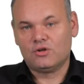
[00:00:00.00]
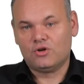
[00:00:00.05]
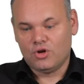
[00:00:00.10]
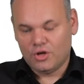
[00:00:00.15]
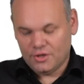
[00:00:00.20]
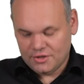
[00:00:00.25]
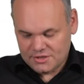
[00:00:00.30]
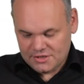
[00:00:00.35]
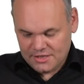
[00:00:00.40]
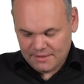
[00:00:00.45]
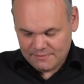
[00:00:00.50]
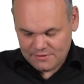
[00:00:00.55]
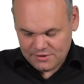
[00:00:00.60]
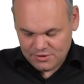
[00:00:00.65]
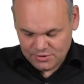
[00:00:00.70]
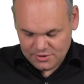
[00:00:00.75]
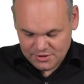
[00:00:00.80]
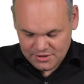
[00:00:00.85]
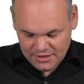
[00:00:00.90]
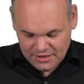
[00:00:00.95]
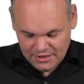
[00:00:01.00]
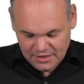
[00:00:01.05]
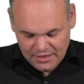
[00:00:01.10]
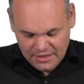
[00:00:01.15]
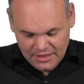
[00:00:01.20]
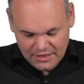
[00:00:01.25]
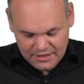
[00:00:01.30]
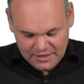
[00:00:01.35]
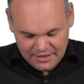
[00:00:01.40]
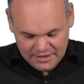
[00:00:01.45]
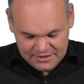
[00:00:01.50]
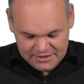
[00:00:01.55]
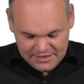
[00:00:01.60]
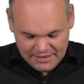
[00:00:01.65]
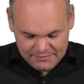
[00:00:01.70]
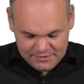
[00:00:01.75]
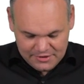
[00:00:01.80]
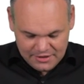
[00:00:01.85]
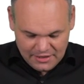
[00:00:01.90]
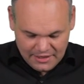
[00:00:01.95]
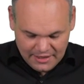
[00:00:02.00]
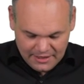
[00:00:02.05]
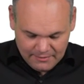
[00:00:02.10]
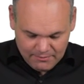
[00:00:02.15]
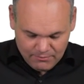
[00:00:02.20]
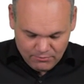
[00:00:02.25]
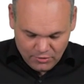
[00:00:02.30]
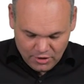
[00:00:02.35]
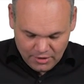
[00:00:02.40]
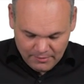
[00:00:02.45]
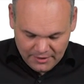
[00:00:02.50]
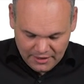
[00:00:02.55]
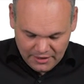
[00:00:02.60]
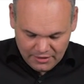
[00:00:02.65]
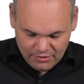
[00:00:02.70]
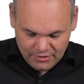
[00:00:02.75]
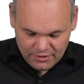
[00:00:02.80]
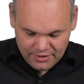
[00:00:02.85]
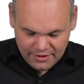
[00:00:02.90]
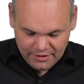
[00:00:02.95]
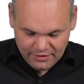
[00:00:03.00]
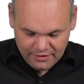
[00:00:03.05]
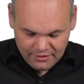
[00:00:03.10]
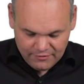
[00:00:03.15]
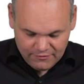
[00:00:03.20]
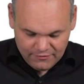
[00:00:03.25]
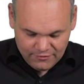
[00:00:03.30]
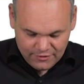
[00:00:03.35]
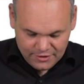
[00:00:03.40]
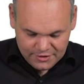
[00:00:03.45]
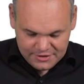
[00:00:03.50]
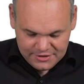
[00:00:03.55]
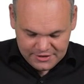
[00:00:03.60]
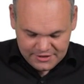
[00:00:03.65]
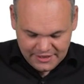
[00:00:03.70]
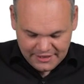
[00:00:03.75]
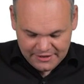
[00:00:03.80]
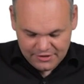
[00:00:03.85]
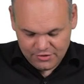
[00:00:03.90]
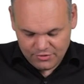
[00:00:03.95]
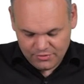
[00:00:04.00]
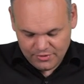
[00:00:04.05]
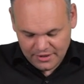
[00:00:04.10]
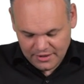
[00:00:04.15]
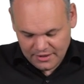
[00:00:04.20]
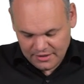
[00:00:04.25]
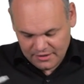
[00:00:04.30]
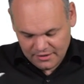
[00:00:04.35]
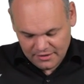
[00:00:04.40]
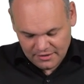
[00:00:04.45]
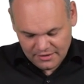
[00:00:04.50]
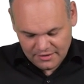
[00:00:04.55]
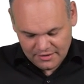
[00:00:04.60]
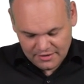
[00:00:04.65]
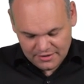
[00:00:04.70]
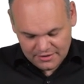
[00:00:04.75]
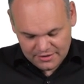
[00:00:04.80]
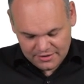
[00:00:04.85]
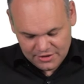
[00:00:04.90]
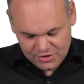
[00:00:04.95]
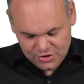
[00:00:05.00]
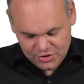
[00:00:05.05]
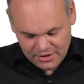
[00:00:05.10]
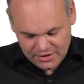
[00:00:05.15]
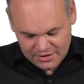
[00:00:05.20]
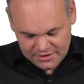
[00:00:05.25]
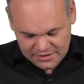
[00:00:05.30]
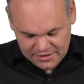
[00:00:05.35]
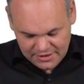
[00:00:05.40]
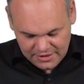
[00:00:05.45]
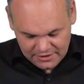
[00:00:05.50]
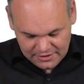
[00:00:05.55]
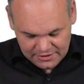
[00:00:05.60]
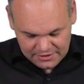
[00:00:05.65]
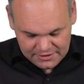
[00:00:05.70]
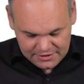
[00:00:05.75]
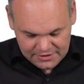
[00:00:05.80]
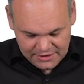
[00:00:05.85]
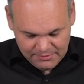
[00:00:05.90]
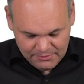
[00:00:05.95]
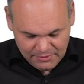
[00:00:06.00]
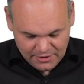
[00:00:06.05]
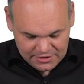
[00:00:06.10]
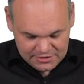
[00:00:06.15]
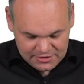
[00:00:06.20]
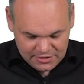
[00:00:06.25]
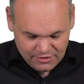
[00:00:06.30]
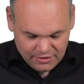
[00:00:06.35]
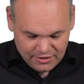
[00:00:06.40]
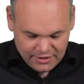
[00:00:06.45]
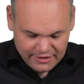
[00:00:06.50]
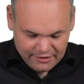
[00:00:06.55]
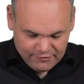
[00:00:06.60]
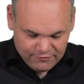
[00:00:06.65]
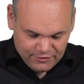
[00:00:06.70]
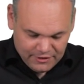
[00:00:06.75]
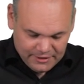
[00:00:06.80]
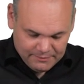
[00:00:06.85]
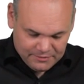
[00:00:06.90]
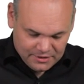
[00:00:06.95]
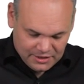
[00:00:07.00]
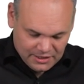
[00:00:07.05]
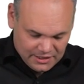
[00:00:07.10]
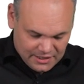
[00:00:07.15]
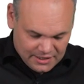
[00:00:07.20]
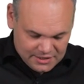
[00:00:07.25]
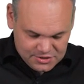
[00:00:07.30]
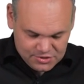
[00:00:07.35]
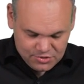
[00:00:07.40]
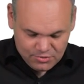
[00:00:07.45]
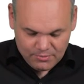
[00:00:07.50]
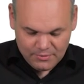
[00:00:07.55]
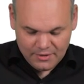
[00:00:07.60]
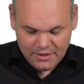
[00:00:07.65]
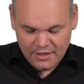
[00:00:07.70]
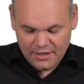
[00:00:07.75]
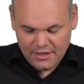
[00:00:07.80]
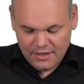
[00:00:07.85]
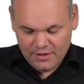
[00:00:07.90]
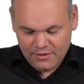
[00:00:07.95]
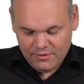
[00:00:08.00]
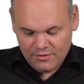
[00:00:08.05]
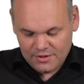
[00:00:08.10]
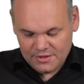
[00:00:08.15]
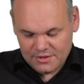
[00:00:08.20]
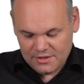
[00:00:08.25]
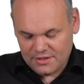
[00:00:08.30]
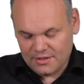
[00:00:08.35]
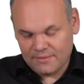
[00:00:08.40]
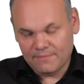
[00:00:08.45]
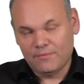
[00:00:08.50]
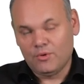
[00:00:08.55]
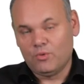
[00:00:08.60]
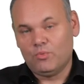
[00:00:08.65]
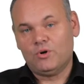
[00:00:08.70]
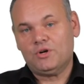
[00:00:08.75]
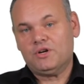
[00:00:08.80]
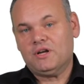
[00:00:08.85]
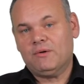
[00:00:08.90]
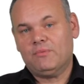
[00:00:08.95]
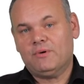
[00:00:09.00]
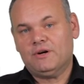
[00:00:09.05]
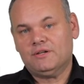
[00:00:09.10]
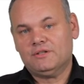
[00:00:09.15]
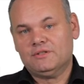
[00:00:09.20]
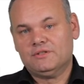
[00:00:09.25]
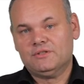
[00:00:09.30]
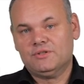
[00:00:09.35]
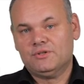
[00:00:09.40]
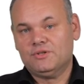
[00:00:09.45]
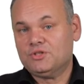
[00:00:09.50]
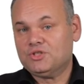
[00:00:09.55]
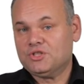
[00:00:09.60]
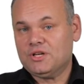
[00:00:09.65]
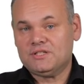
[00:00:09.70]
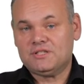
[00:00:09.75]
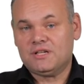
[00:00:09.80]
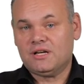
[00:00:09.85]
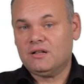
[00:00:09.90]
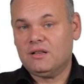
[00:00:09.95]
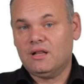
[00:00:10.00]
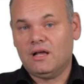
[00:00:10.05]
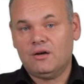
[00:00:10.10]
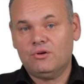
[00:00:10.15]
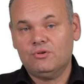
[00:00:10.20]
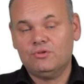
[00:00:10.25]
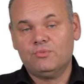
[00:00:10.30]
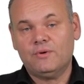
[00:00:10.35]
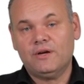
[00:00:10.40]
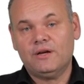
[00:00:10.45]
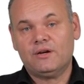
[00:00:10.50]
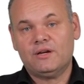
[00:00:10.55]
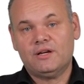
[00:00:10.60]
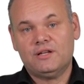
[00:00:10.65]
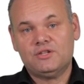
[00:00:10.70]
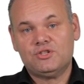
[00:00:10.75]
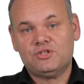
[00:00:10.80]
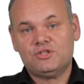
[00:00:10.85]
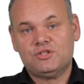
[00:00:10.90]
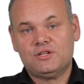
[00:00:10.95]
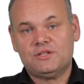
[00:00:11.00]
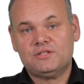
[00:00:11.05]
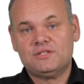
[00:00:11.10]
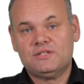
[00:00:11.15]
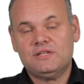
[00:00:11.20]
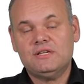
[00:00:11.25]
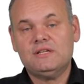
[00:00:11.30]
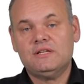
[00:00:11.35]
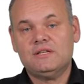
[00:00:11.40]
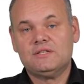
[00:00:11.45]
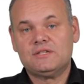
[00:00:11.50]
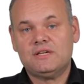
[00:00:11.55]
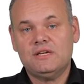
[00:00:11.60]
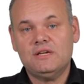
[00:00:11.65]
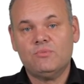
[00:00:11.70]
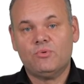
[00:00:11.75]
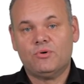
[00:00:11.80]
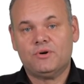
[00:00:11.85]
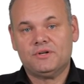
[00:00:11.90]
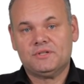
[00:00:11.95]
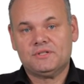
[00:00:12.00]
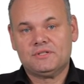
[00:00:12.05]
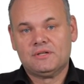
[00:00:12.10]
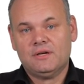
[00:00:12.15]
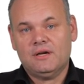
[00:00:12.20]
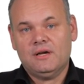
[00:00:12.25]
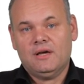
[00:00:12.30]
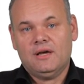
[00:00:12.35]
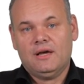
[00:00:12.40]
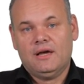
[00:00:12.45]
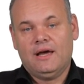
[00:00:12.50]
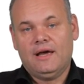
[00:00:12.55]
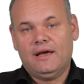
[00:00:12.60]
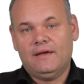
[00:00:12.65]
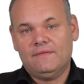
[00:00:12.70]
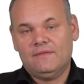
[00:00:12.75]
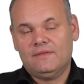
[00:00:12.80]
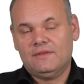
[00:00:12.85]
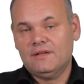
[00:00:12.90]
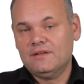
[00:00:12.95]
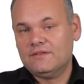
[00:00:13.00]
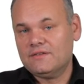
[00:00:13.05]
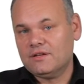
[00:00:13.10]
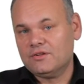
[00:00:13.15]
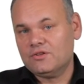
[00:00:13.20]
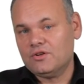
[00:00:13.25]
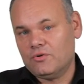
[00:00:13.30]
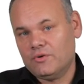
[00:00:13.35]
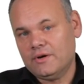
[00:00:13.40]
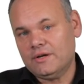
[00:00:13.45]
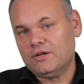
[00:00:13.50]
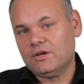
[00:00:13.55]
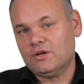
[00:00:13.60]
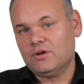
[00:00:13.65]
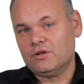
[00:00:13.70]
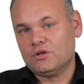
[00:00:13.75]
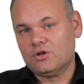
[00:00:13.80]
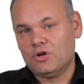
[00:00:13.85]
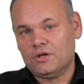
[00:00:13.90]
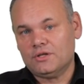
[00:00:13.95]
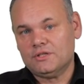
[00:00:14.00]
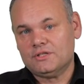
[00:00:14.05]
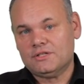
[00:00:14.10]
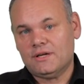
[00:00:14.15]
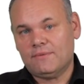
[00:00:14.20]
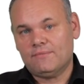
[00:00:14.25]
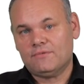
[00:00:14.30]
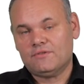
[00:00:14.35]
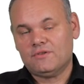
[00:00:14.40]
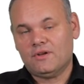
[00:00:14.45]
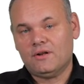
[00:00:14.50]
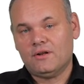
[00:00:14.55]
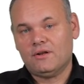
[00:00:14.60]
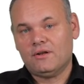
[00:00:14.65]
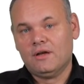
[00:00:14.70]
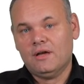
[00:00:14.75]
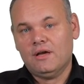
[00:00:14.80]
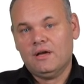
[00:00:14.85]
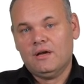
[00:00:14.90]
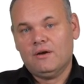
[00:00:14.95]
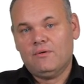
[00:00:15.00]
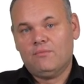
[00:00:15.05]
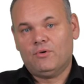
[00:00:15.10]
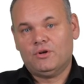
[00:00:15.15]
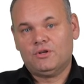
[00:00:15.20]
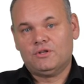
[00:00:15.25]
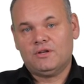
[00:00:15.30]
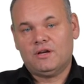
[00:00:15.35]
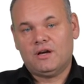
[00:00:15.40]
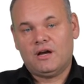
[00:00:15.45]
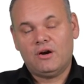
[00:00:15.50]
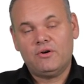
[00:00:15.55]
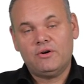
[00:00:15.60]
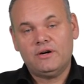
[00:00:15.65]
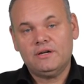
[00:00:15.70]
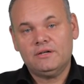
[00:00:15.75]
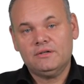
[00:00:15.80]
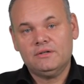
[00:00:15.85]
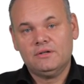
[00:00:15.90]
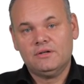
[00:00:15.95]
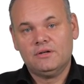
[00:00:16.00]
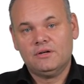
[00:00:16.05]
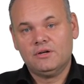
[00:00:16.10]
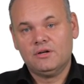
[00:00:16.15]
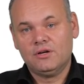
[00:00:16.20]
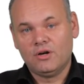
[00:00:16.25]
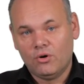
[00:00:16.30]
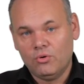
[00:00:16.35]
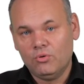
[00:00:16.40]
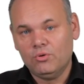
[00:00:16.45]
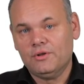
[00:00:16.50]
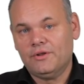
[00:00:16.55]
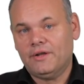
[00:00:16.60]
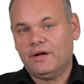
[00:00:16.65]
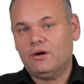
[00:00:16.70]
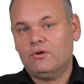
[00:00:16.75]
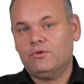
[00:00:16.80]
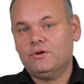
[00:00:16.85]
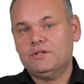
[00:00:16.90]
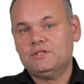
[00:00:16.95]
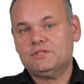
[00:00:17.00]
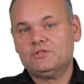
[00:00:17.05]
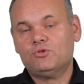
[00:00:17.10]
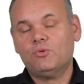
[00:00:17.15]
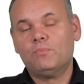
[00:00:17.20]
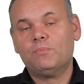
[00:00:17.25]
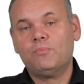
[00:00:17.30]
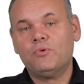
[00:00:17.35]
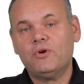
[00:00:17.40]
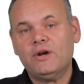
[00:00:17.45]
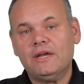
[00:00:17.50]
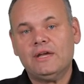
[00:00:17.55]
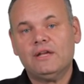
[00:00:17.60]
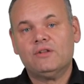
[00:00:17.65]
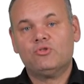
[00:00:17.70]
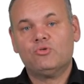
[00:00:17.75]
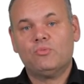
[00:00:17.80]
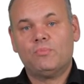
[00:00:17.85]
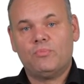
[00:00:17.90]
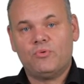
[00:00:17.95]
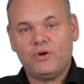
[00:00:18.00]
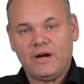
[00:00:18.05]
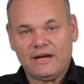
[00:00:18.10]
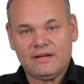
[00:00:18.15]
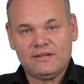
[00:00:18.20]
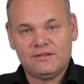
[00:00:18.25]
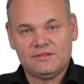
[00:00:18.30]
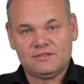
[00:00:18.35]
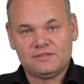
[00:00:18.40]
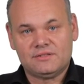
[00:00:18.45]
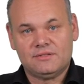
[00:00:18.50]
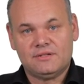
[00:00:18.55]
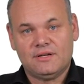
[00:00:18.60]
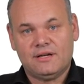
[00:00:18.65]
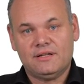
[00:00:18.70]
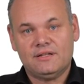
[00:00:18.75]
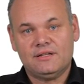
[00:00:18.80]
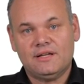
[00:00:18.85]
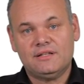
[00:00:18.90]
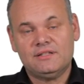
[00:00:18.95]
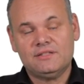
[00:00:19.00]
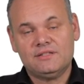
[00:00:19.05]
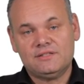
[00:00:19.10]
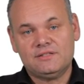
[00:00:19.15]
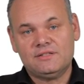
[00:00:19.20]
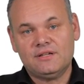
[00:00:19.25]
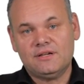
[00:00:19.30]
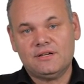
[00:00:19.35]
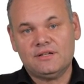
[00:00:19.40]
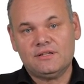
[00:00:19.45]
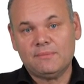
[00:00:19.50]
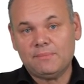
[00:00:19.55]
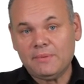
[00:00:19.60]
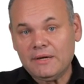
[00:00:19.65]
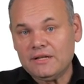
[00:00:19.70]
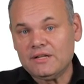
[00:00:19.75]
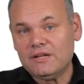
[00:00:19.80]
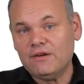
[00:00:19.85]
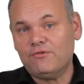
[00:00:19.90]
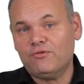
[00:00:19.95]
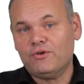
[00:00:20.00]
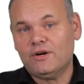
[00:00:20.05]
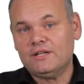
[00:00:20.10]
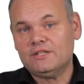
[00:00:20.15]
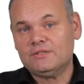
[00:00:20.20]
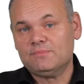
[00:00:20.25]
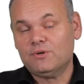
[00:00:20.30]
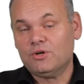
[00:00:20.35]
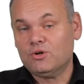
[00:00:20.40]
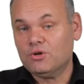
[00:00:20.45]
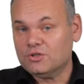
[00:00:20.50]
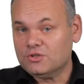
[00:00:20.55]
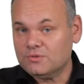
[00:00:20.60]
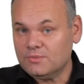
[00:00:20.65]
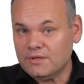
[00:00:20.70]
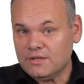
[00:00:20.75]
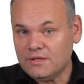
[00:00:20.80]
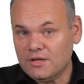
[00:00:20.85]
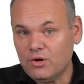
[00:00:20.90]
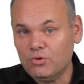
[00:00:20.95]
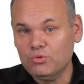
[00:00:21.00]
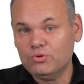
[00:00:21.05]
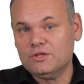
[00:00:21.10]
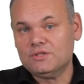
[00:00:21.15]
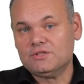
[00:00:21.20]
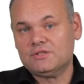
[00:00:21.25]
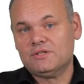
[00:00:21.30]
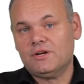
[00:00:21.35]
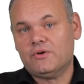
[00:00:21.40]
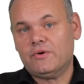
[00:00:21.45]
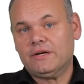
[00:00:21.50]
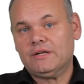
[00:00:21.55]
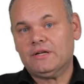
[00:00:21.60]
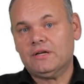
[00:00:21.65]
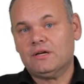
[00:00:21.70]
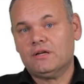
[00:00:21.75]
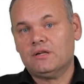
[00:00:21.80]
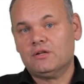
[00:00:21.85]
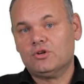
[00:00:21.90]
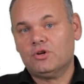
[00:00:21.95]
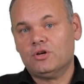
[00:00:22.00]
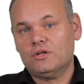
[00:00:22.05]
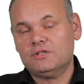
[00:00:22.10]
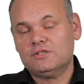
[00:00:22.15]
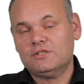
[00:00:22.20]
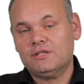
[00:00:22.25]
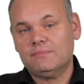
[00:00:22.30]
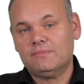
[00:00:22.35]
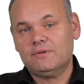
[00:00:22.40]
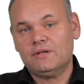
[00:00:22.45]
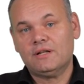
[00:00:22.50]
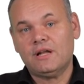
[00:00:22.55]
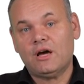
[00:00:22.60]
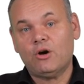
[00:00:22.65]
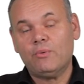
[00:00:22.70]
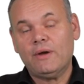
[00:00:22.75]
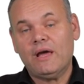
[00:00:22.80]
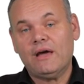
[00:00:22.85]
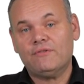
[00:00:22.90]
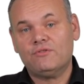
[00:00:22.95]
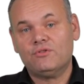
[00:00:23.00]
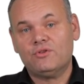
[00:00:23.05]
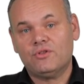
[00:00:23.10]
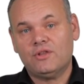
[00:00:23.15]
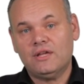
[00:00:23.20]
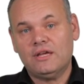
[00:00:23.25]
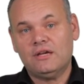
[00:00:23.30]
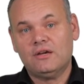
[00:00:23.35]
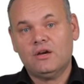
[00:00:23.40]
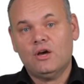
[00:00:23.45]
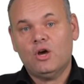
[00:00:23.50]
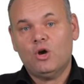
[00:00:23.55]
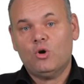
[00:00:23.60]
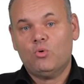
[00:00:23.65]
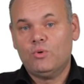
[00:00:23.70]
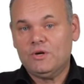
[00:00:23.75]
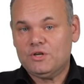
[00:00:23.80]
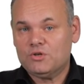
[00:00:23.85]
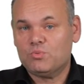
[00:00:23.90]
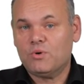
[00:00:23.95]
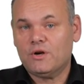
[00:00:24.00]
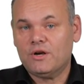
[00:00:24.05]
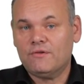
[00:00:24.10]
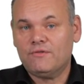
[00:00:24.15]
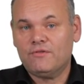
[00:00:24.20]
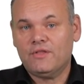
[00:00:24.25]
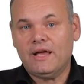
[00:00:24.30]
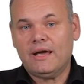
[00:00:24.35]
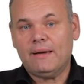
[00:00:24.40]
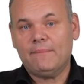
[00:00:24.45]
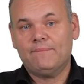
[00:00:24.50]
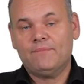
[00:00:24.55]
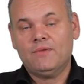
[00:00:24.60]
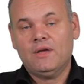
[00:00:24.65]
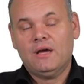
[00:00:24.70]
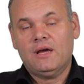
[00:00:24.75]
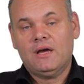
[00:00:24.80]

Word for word: concepts. You see, there is something like mobile learning, first century digital skills, seamless learning, flipped classroom, whatever. So it's just a cloud where you can just see these keywords. And these are theoretical concepts. And what our goal now is to bring it to practice. And that is the big difference, because we know this theoretical concept and now we have to think which one of them